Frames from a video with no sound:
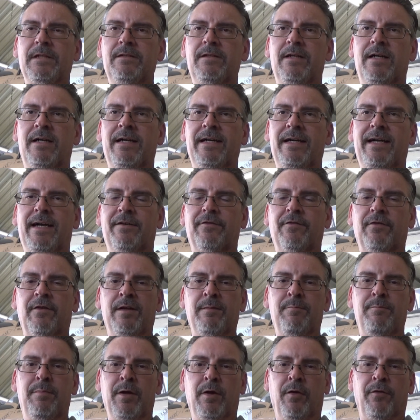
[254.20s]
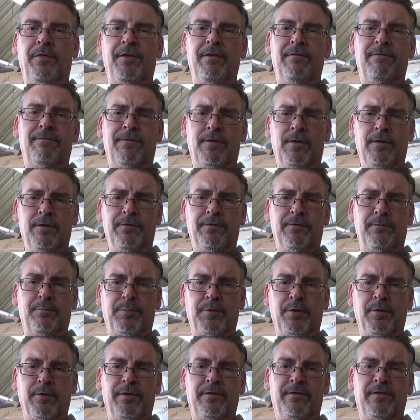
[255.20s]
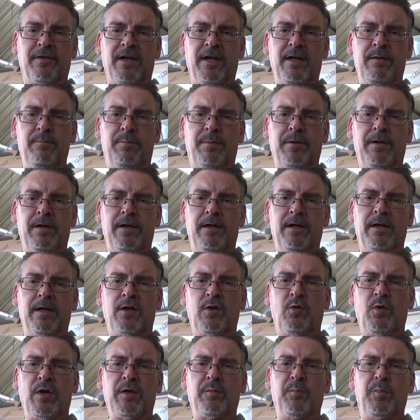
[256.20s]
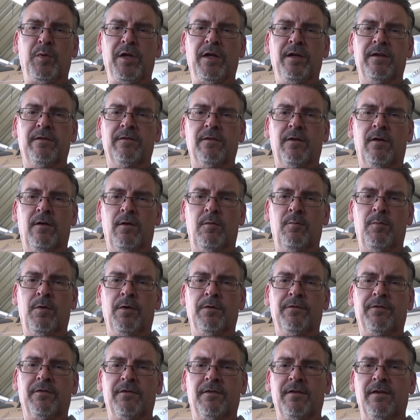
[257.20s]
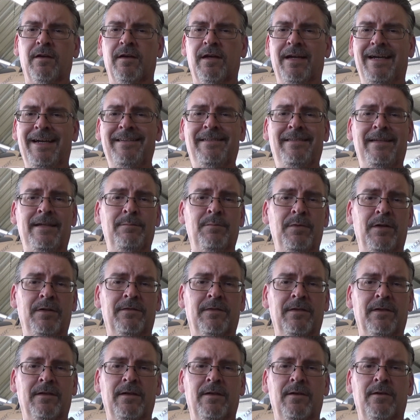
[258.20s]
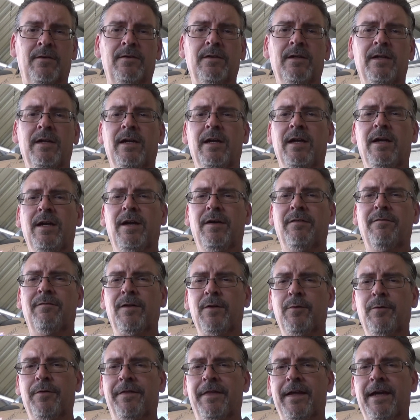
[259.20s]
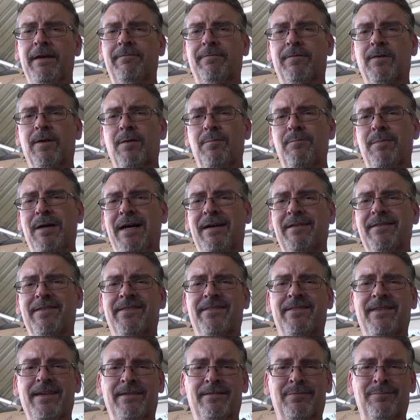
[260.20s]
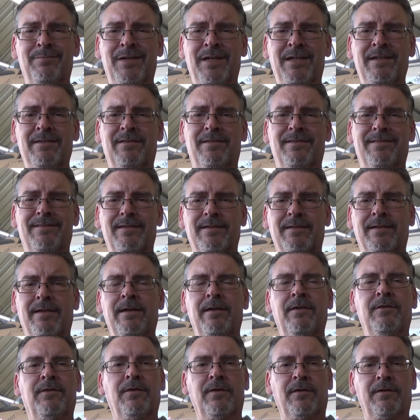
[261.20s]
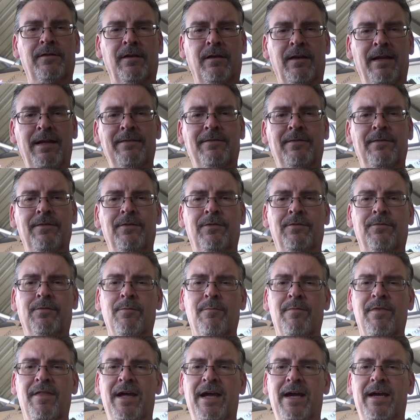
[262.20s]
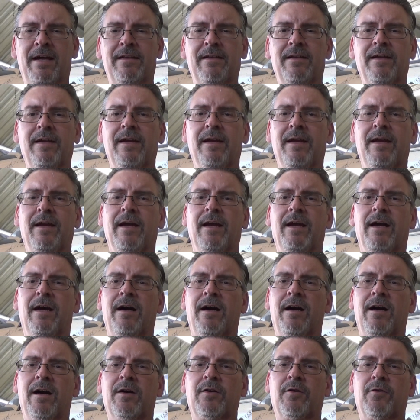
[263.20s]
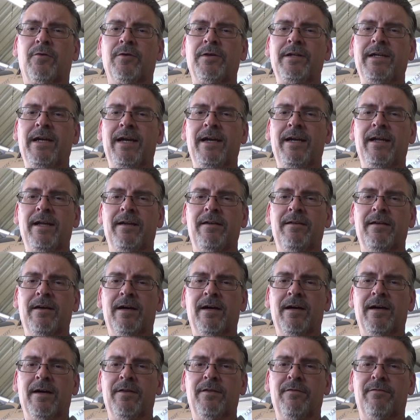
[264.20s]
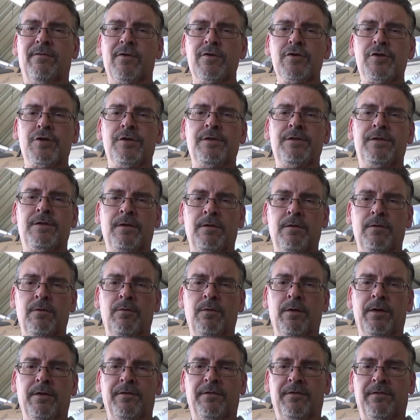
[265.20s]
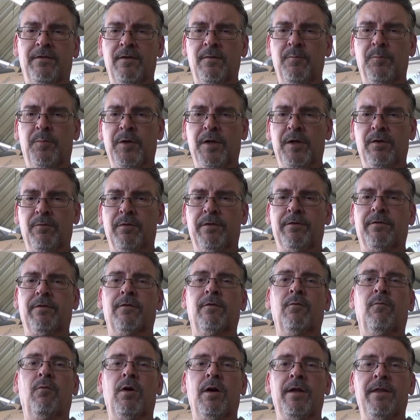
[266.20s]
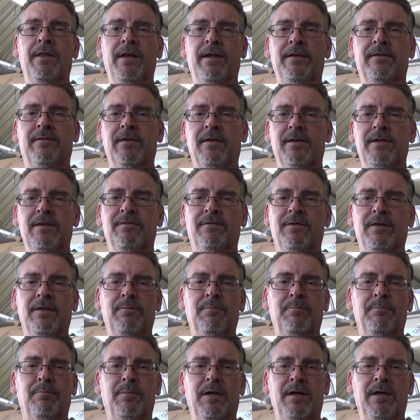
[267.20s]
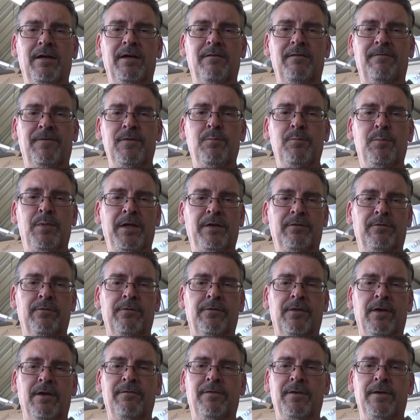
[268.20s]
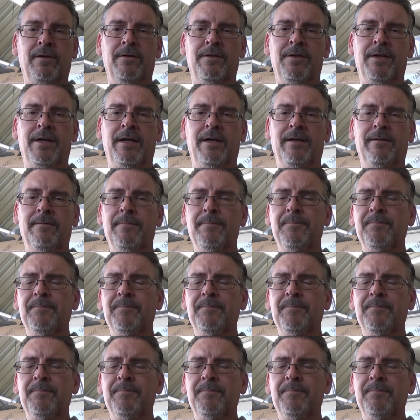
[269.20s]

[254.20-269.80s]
I actually built the first prototype QUICKPit almost 18 months ago. Flew with that for about 6 months, kind of took the lessons from that, created the version 2 simpit, which is the one that you've seen a few pictures of here and there.